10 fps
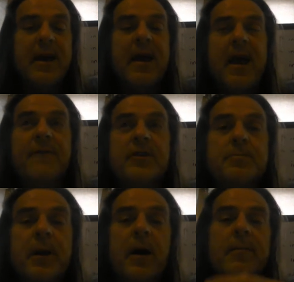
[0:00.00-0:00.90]
If it's
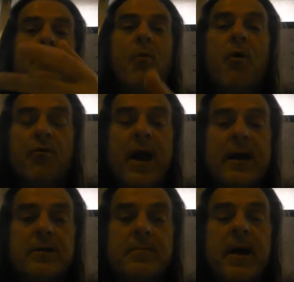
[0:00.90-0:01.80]
becoming more
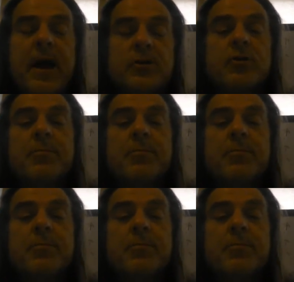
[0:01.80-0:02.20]
random, entropy